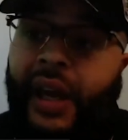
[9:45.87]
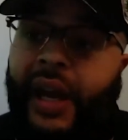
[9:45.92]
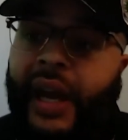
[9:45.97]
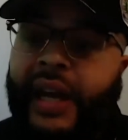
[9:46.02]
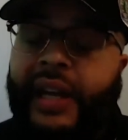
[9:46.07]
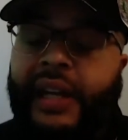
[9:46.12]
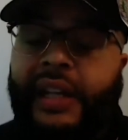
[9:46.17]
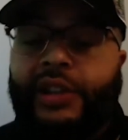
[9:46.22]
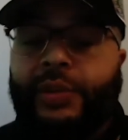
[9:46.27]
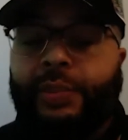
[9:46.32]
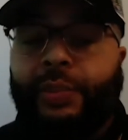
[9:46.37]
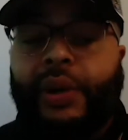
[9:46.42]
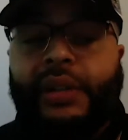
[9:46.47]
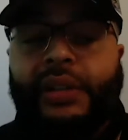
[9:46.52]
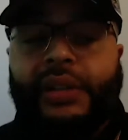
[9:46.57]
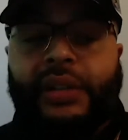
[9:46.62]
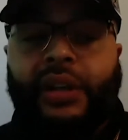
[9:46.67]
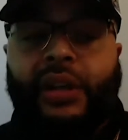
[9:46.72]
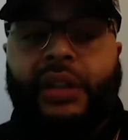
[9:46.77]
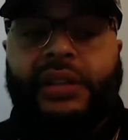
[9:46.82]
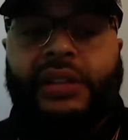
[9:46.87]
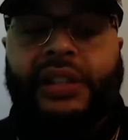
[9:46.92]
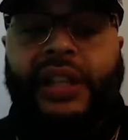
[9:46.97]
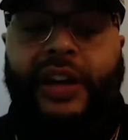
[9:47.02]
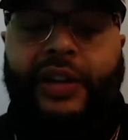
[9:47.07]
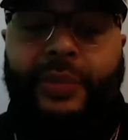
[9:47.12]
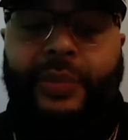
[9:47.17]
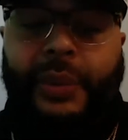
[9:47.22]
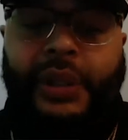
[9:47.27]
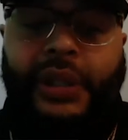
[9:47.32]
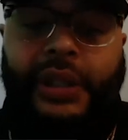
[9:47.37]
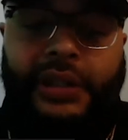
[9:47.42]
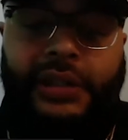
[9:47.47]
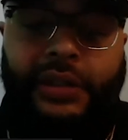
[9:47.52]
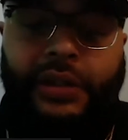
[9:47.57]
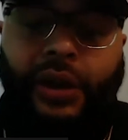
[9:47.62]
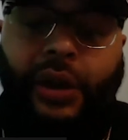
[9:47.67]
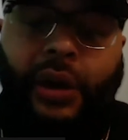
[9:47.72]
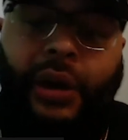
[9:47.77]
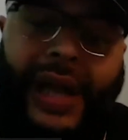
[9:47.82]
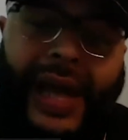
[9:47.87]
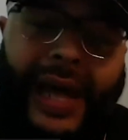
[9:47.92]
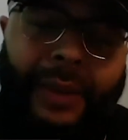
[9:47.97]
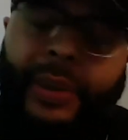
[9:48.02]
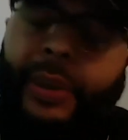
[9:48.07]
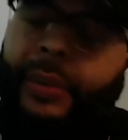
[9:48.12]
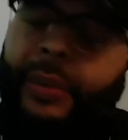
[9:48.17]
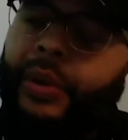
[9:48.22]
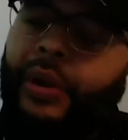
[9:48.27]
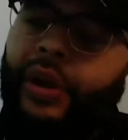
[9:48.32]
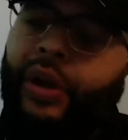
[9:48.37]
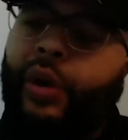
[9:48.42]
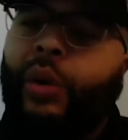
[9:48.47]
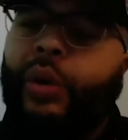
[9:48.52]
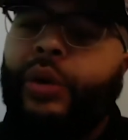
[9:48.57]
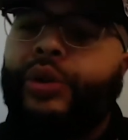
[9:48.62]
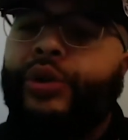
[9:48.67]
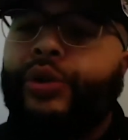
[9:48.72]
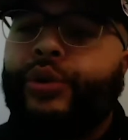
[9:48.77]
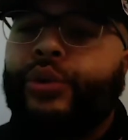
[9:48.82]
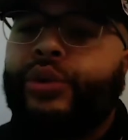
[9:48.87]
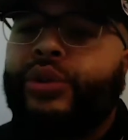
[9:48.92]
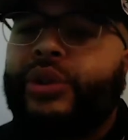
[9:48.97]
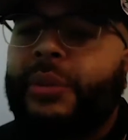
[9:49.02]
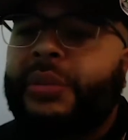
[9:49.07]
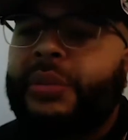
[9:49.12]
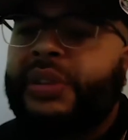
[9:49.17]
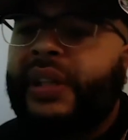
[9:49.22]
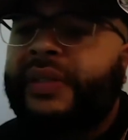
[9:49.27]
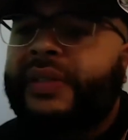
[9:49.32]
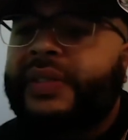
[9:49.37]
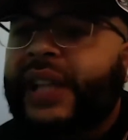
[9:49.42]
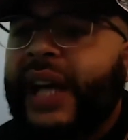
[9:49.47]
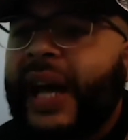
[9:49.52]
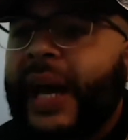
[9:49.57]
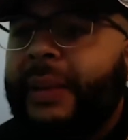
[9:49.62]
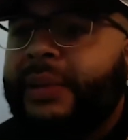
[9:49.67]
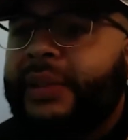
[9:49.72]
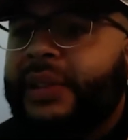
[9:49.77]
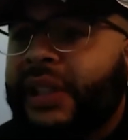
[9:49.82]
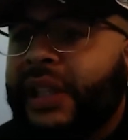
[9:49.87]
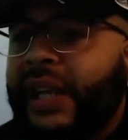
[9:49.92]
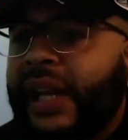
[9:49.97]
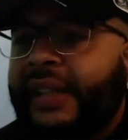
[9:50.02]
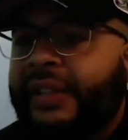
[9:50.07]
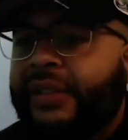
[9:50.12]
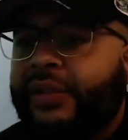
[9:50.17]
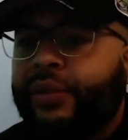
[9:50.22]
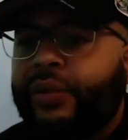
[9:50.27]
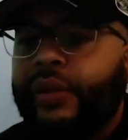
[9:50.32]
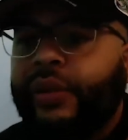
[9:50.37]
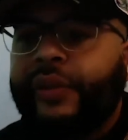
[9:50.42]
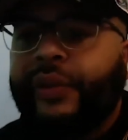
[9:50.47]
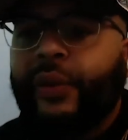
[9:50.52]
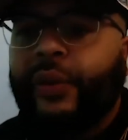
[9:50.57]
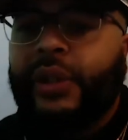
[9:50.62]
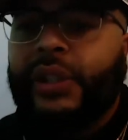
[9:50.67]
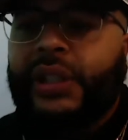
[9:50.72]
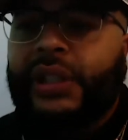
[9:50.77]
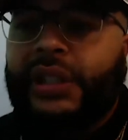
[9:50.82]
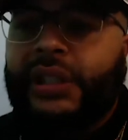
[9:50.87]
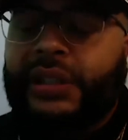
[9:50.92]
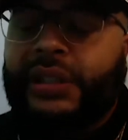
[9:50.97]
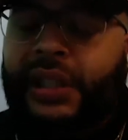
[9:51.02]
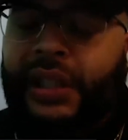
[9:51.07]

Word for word: and expressing ourselves, because, you know, a lot of people are going through some tough times in the last 3 or 4 years.